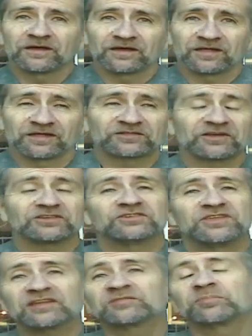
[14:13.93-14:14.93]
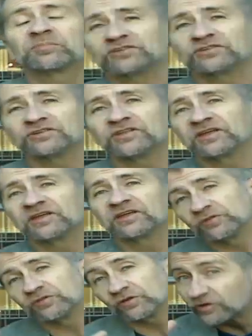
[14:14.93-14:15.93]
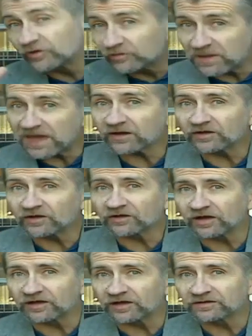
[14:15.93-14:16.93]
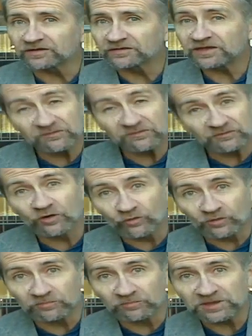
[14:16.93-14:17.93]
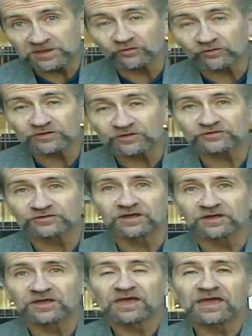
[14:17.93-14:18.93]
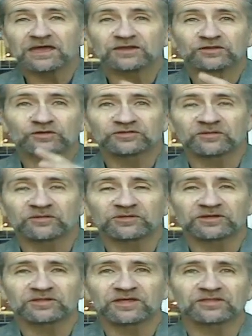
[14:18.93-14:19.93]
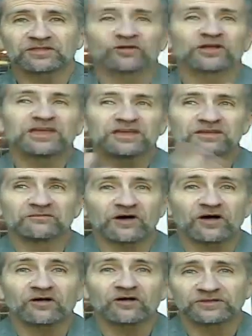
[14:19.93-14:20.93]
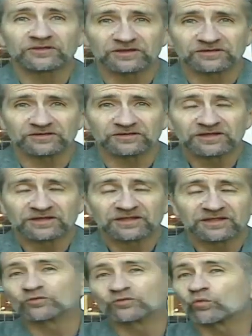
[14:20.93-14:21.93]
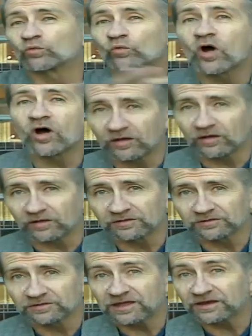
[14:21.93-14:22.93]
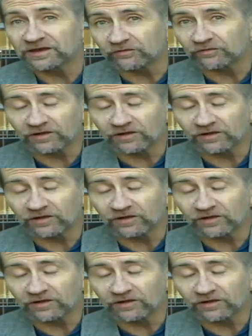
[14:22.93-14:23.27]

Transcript: such desperation that they would turn their back on God, even though being a Christian, and do something that they're involved in that's wrong and not